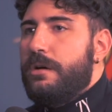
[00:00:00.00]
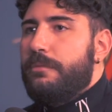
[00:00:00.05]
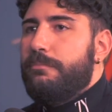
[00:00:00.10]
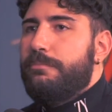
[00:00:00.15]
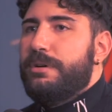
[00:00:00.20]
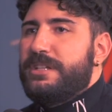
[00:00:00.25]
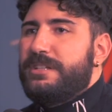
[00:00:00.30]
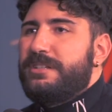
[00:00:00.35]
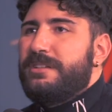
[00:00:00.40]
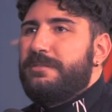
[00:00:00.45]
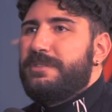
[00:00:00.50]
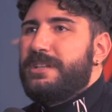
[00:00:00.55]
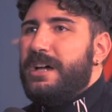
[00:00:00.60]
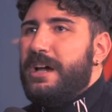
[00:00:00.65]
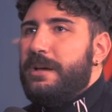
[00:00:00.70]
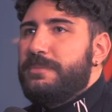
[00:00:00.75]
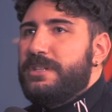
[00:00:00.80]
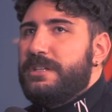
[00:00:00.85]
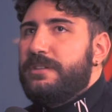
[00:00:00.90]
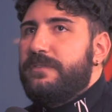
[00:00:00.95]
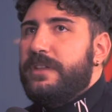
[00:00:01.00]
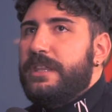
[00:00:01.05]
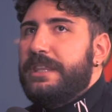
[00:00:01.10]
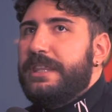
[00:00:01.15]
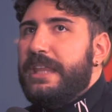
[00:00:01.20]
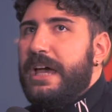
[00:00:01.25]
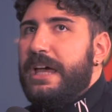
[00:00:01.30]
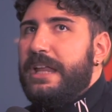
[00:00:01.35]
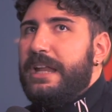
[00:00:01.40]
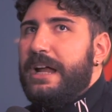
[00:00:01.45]
but sometimes even
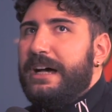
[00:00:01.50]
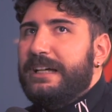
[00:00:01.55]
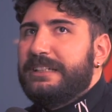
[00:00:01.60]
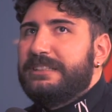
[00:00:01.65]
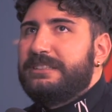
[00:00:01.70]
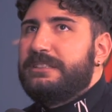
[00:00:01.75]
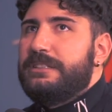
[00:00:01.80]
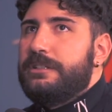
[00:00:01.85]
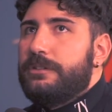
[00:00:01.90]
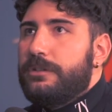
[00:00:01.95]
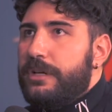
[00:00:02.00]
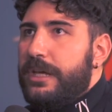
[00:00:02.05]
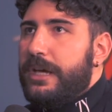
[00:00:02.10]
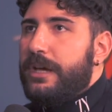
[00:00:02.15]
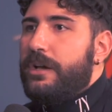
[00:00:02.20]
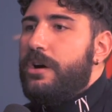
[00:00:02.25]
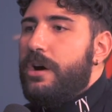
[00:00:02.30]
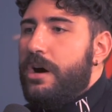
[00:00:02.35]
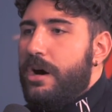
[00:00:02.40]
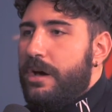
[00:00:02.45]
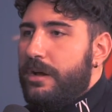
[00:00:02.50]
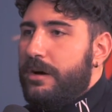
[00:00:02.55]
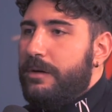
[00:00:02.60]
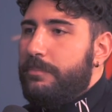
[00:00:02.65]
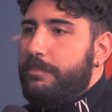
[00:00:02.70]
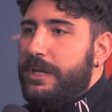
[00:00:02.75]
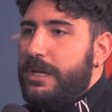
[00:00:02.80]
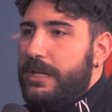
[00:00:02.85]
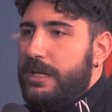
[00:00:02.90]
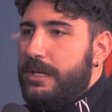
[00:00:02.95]
then I still get caught
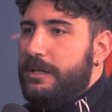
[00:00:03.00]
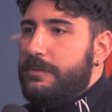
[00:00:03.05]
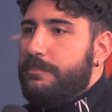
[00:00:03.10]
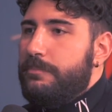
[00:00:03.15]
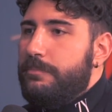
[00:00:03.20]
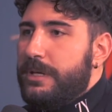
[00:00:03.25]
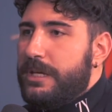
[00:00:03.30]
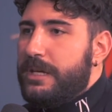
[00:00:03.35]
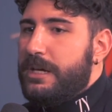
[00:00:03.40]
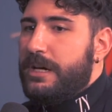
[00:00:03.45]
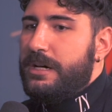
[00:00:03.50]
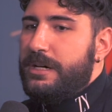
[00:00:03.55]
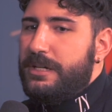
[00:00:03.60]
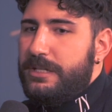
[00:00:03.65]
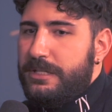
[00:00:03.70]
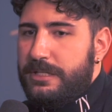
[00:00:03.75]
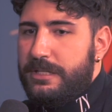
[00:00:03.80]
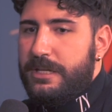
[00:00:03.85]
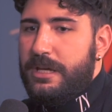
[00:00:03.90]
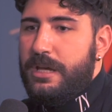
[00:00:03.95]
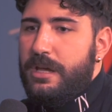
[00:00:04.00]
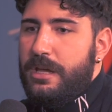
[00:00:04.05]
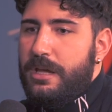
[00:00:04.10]
up in it because,